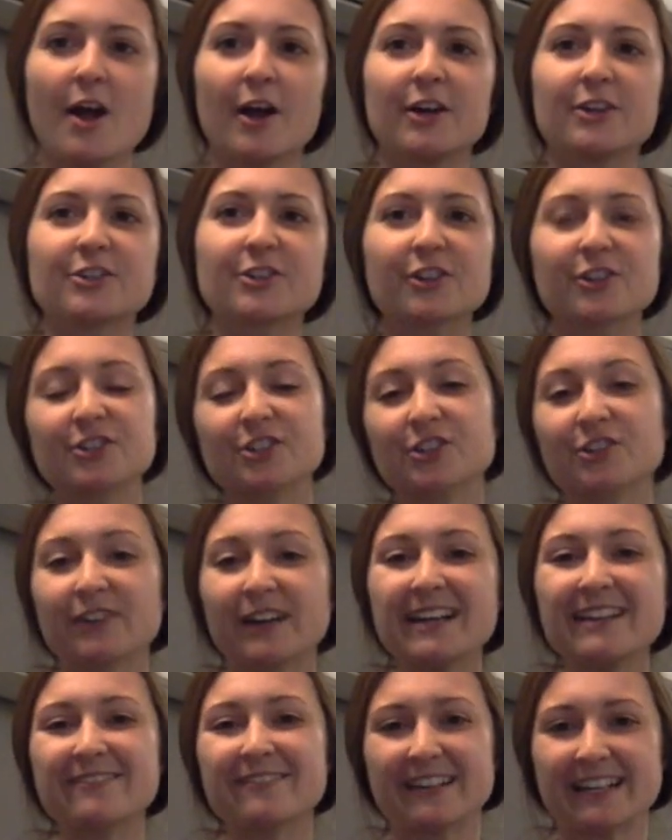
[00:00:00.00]
So there's a
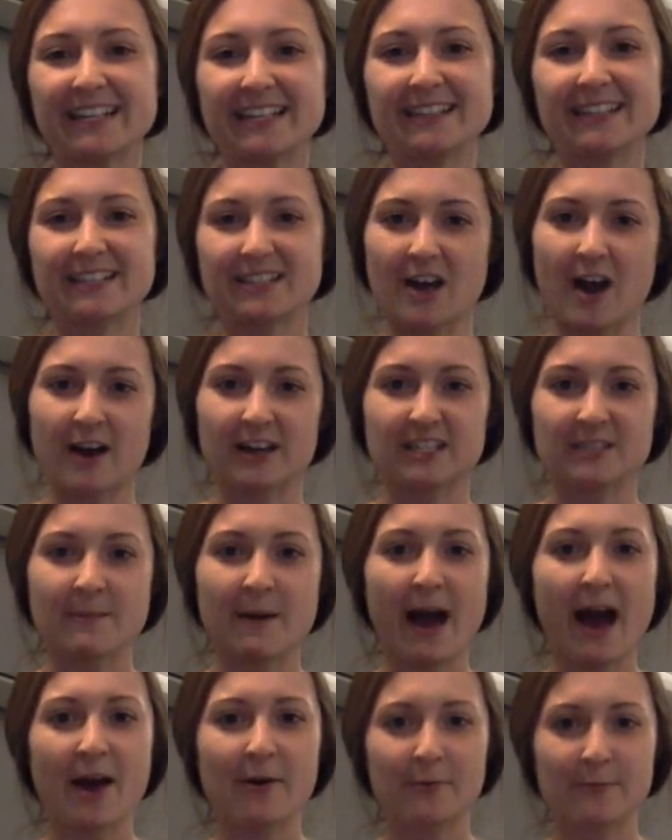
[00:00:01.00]
great reading that talks about
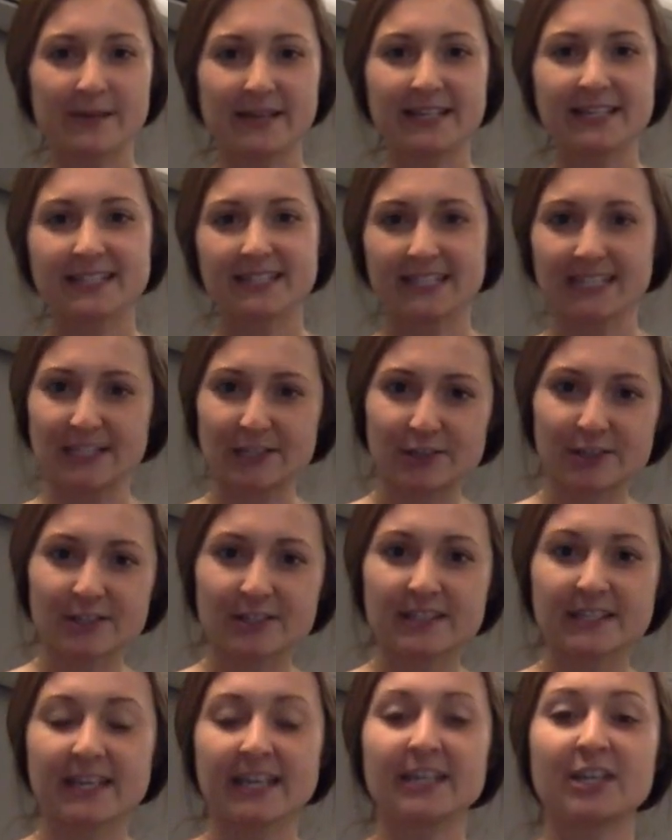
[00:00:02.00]
how we as
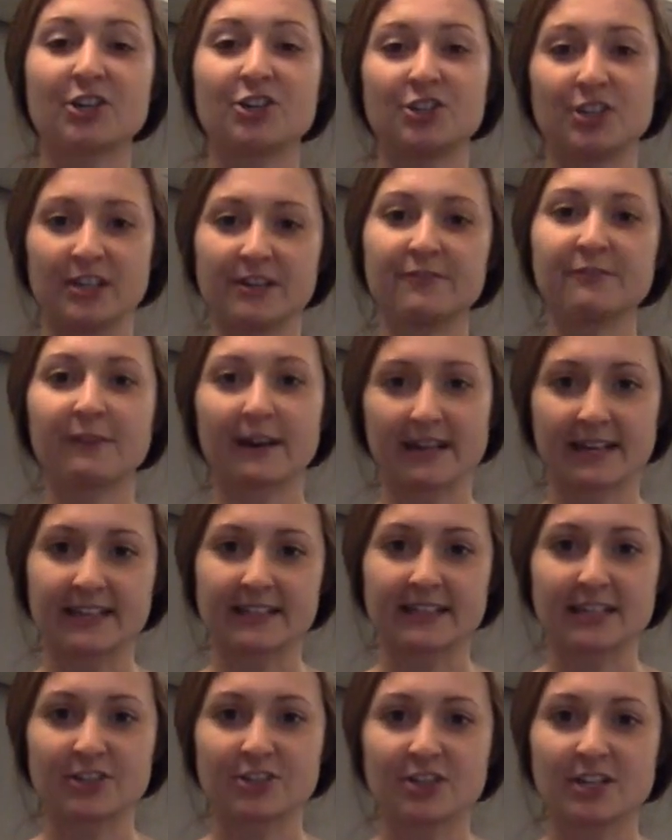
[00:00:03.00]
leaders can achieve
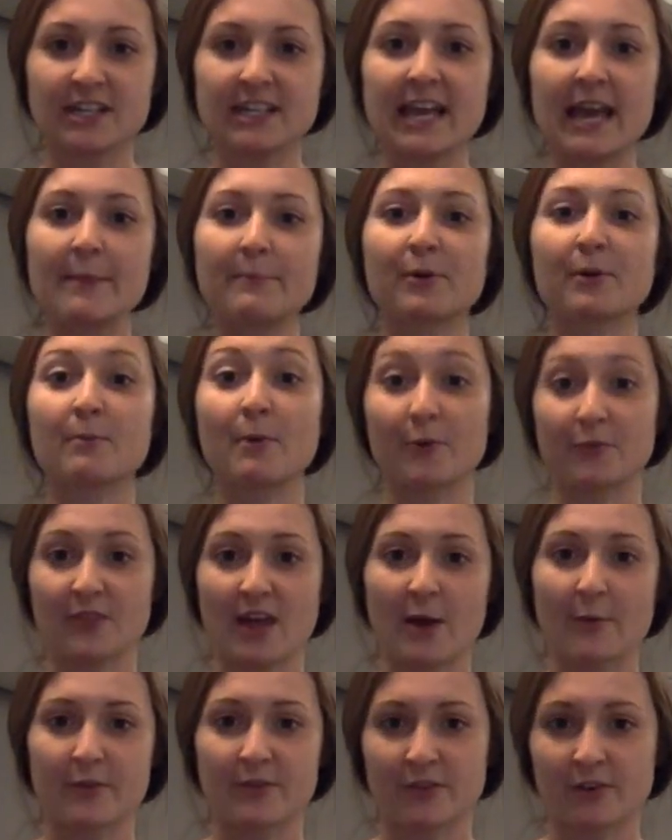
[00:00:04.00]
recognition and promote
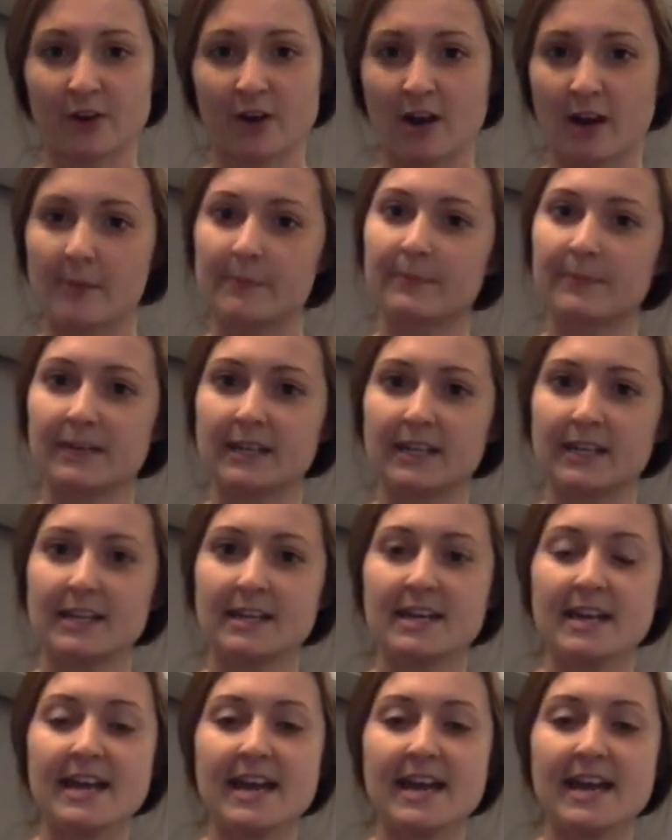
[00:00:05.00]
that within our company.